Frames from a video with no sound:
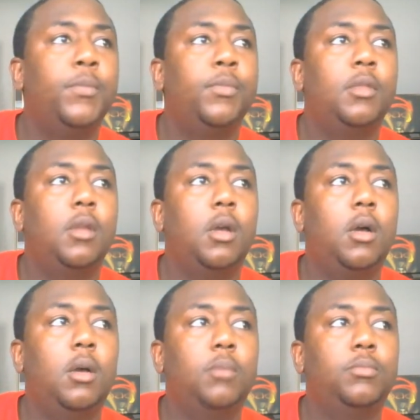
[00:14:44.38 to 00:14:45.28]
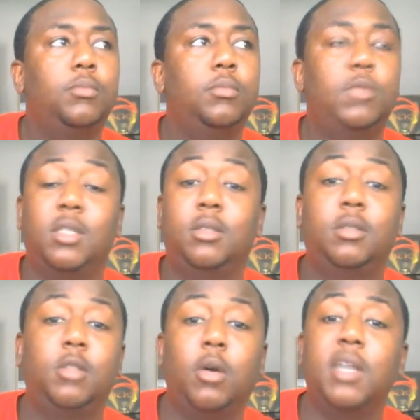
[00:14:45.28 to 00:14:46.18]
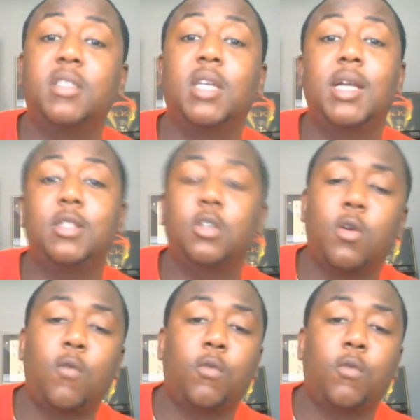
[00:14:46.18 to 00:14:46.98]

because Coke has a high turnover